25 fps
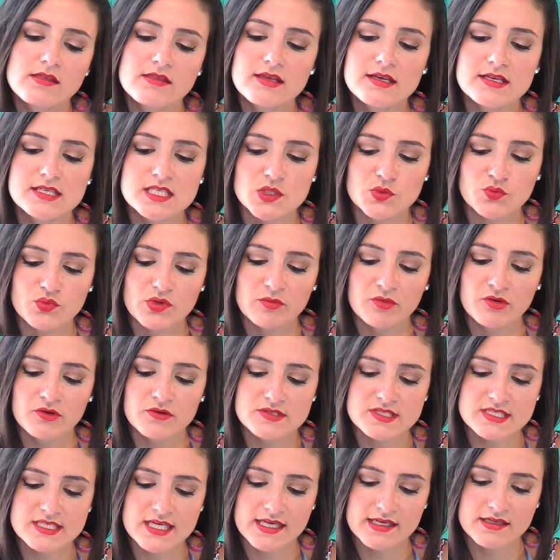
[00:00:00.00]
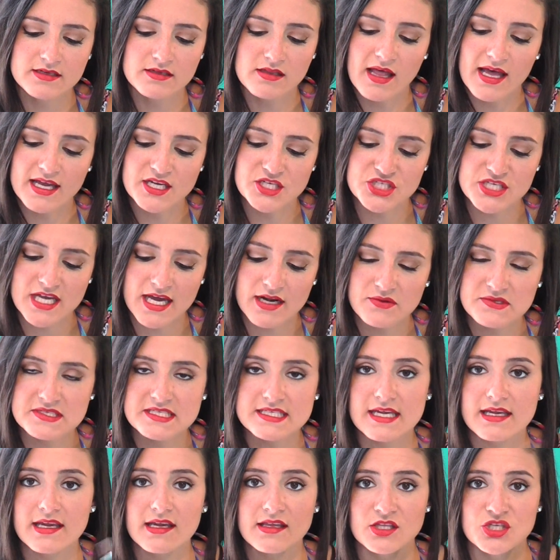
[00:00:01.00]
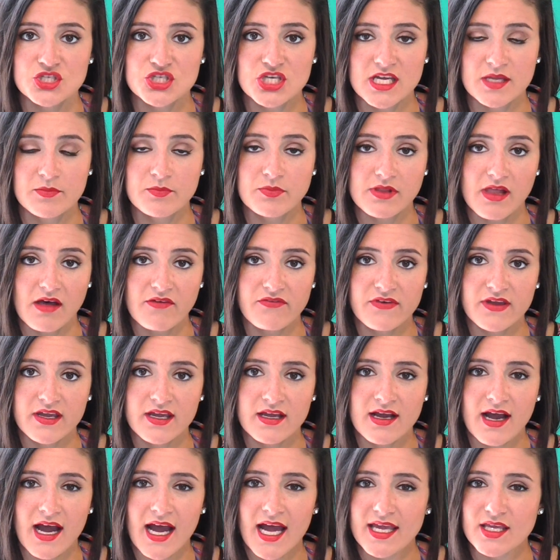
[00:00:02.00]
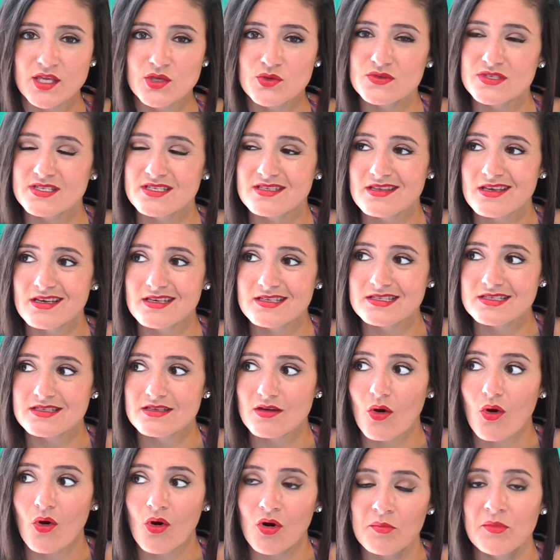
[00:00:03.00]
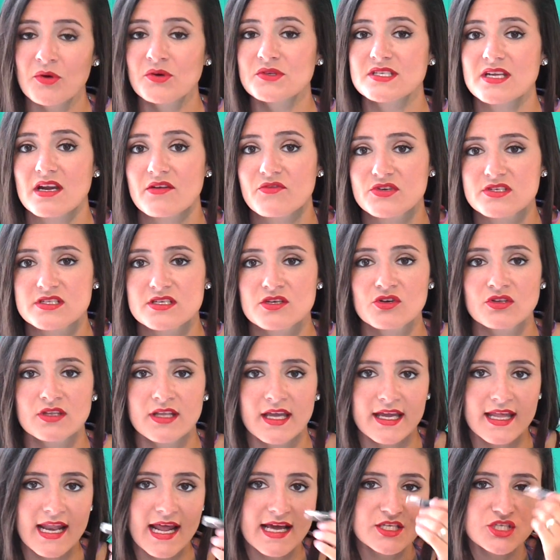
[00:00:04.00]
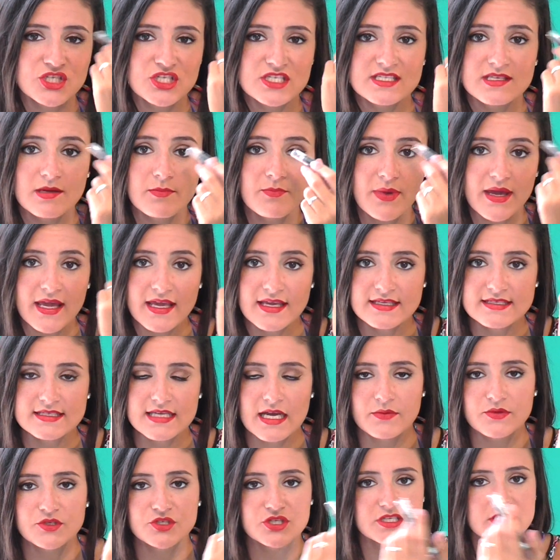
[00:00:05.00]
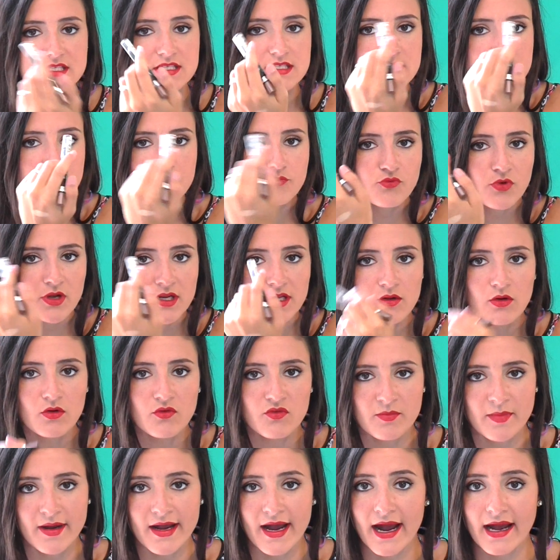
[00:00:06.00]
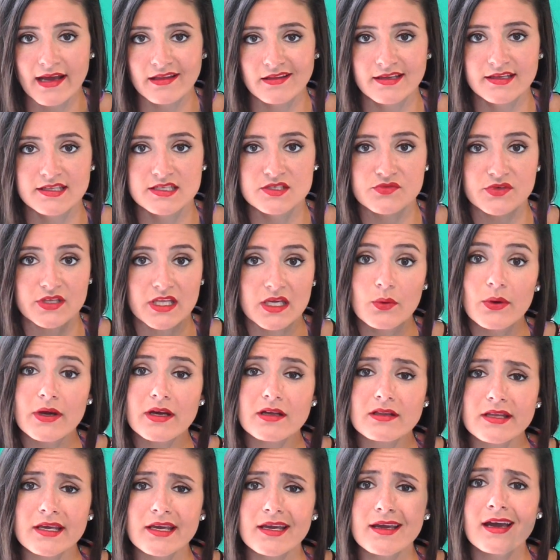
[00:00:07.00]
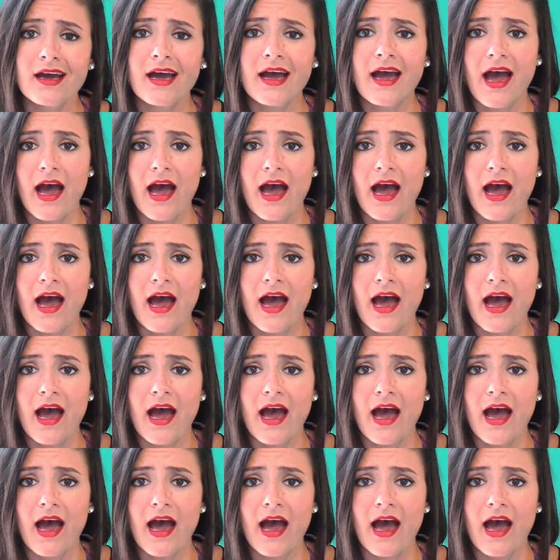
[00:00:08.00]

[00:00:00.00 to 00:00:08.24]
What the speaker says: this Rimmel Scandal Eyeshadow Stick in the shade Bluffing. I used this almost every single night as just a base. I would just run it over my eyelids really quickly